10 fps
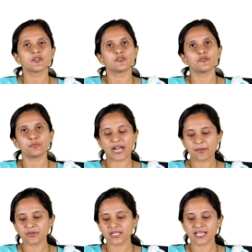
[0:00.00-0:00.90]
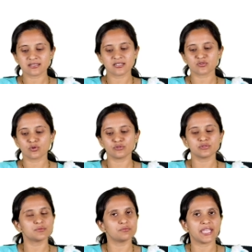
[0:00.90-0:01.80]
The primary, as I told you,
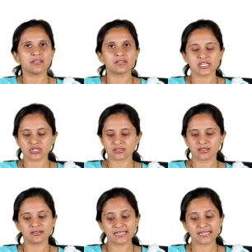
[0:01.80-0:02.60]
the main reason,